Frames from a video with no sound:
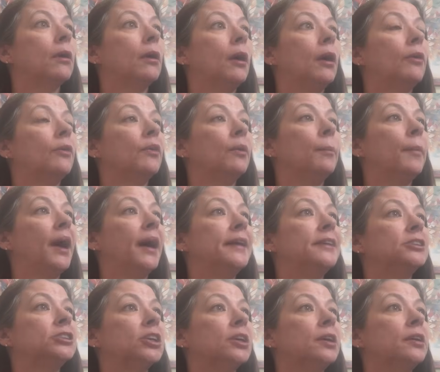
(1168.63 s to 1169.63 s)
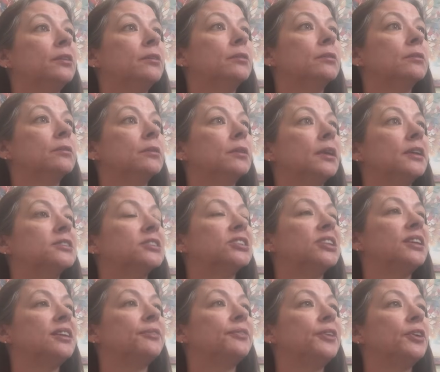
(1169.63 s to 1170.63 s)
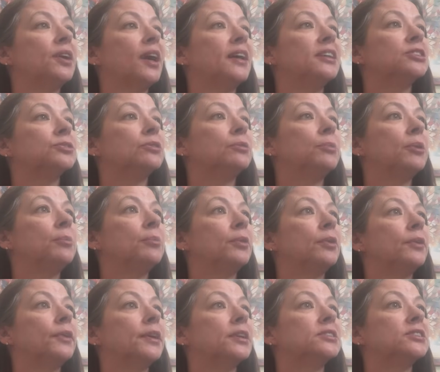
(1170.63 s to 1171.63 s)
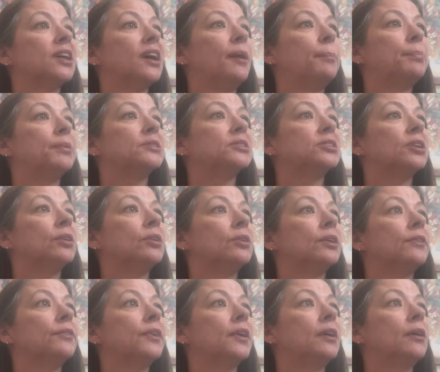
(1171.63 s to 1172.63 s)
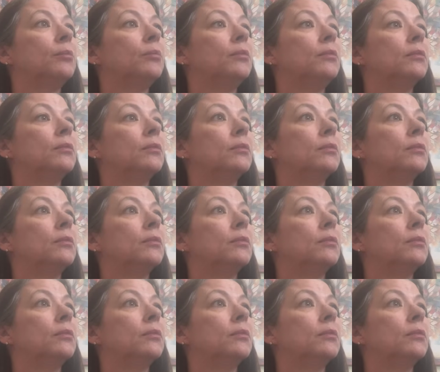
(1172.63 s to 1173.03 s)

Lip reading: I'll remind you and see if you guys remember this episode of them.